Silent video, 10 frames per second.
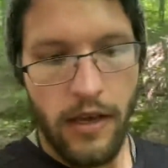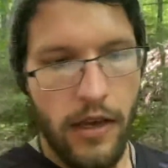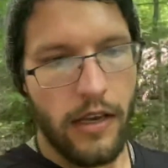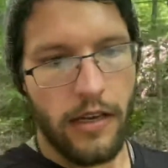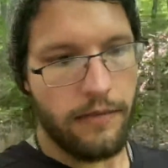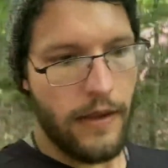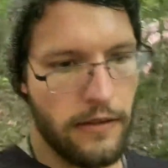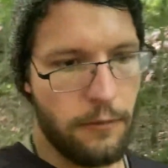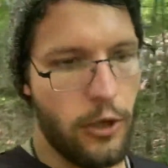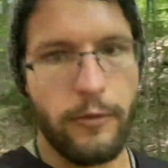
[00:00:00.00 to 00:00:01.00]
it
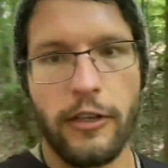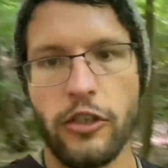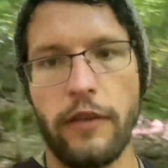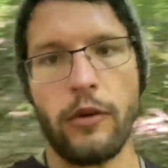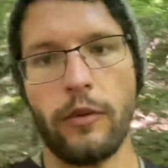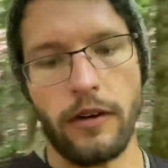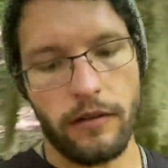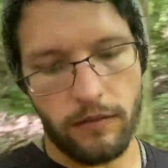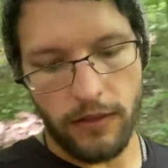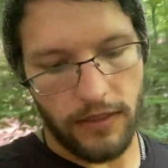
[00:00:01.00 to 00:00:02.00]
affected pretty much everywhere
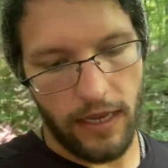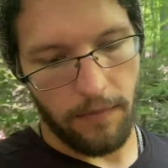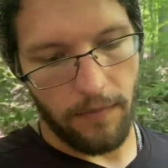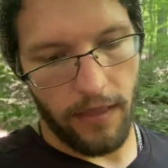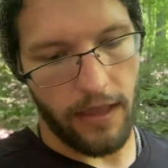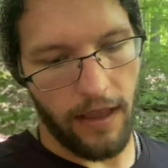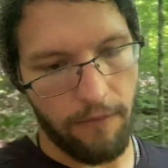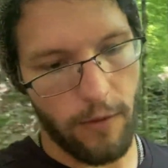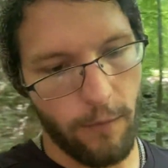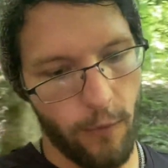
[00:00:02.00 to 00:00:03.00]
the same. Like
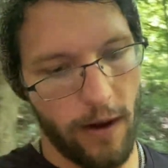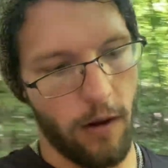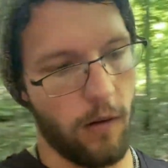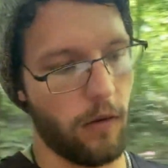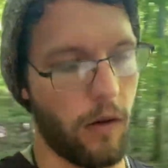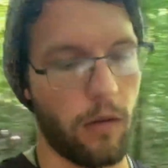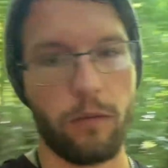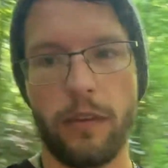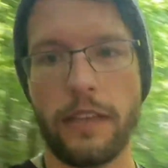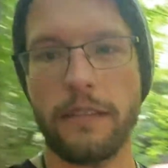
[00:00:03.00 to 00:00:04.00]
everywhere, or
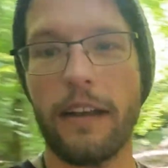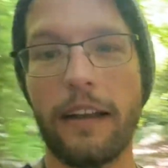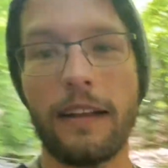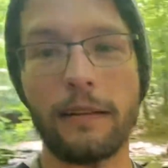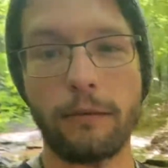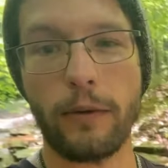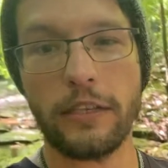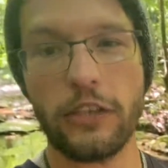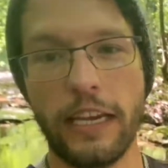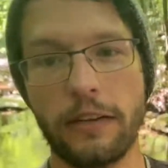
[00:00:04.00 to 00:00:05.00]
like
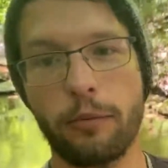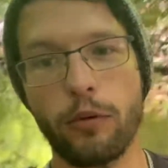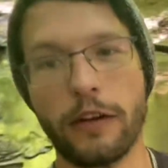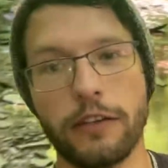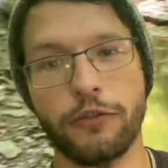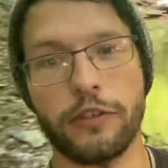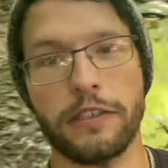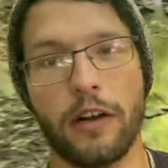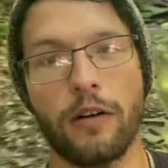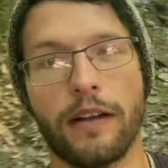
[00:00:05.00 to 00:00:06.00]
rich and poor countries
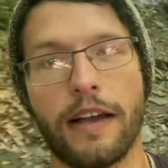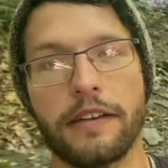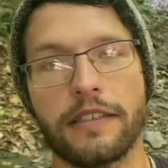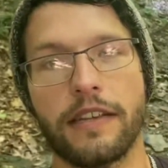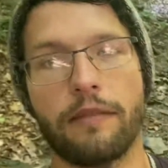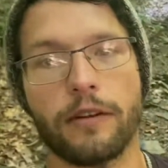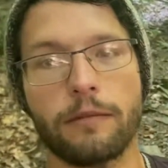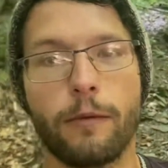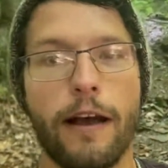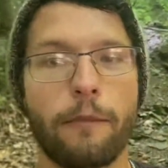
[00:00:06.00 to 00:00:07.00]
all kind of suffered.
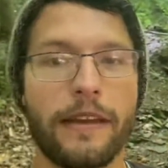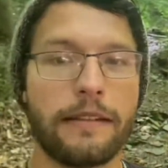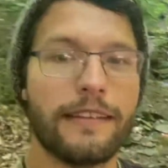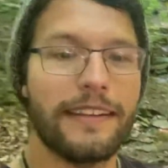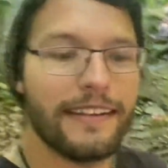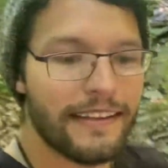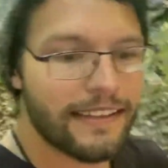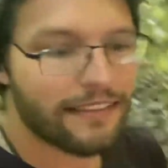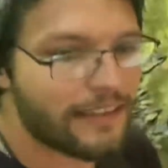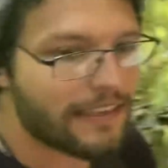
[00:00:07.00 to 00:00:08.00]
Wow, man.
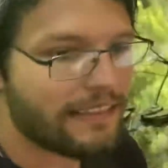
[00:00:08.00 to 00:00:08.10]
Look at